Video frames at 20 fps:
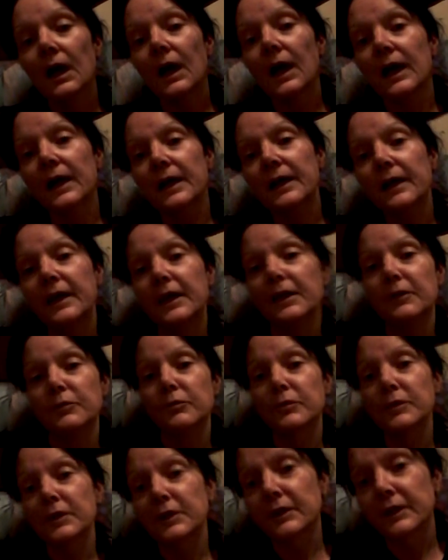I had
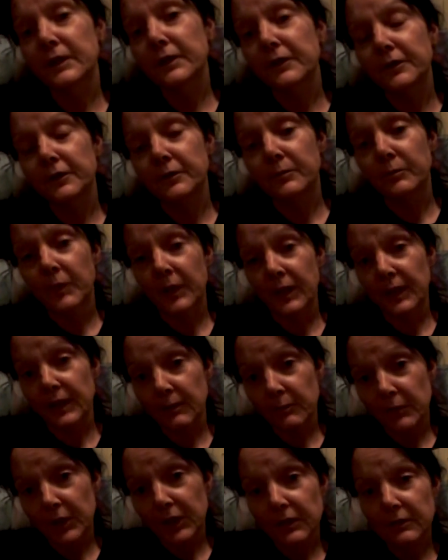really good
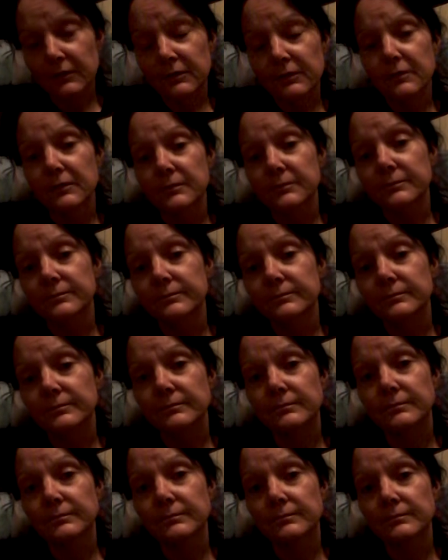babies.
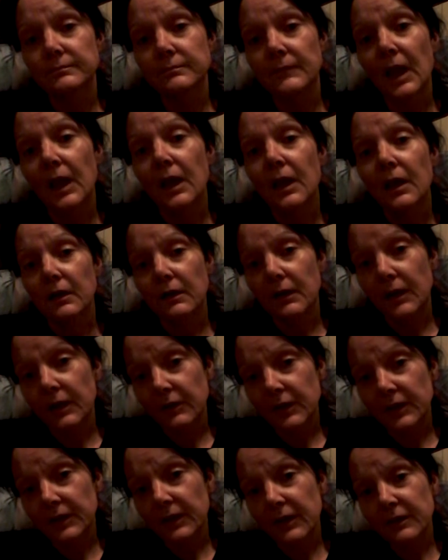
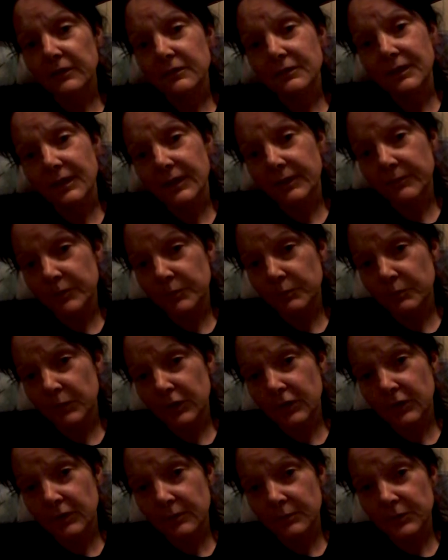Now, I guess every
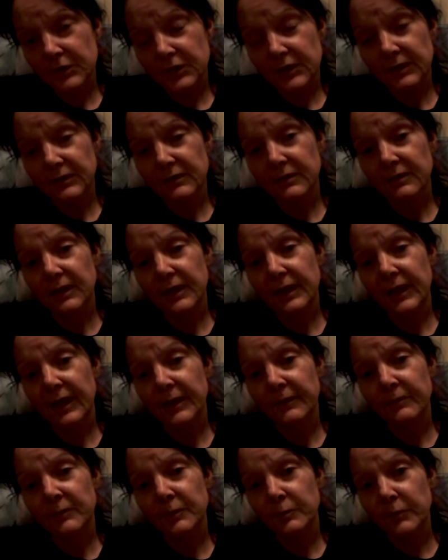mom says they
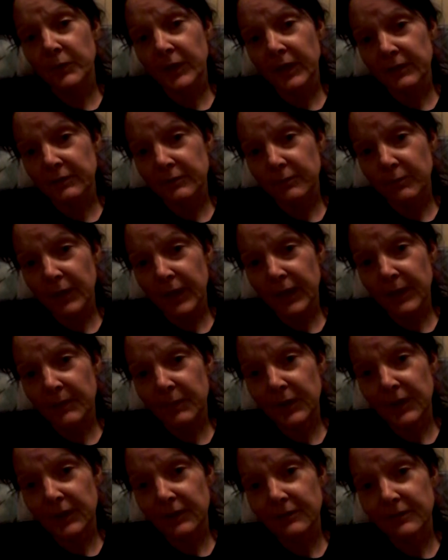have the best
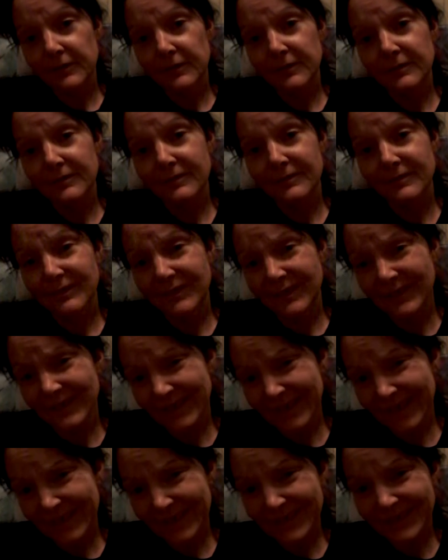babies,
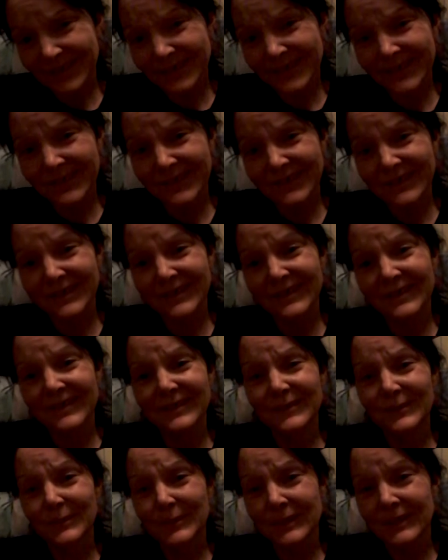and that's good.
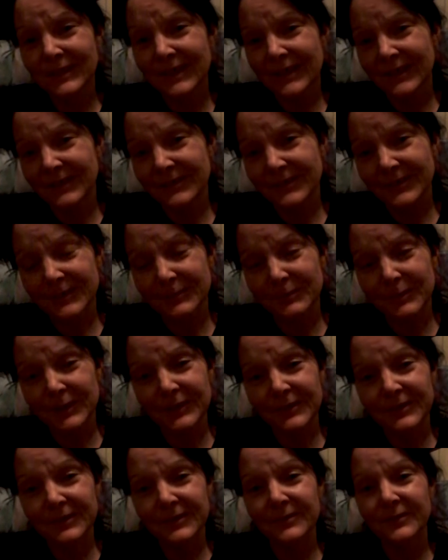We're all
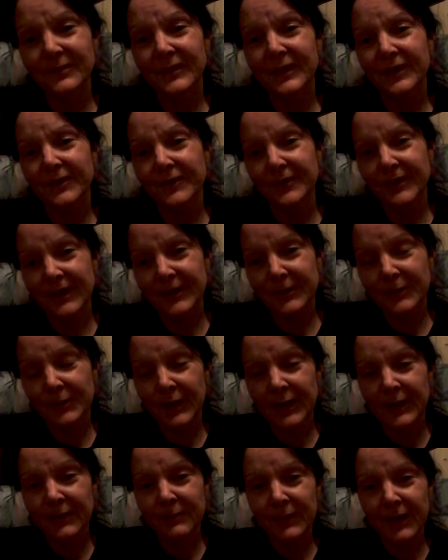supposed to feel that
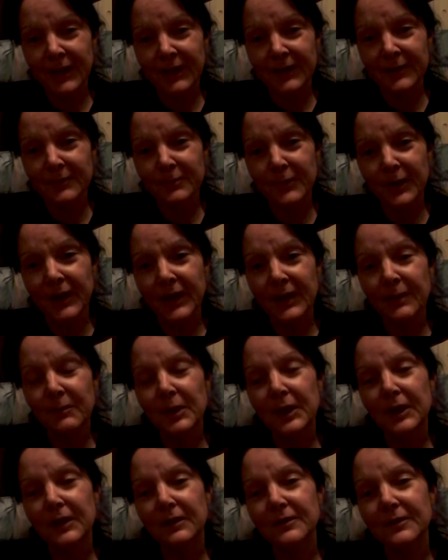way about our
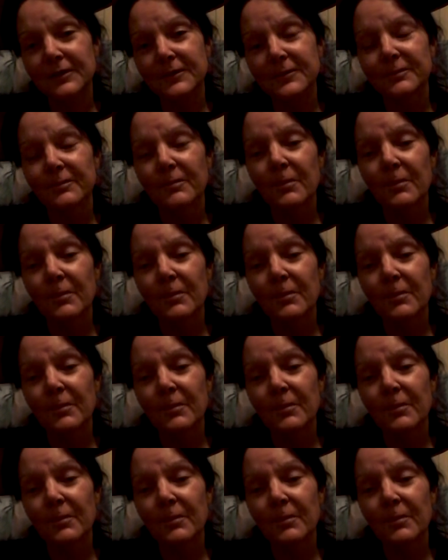babies.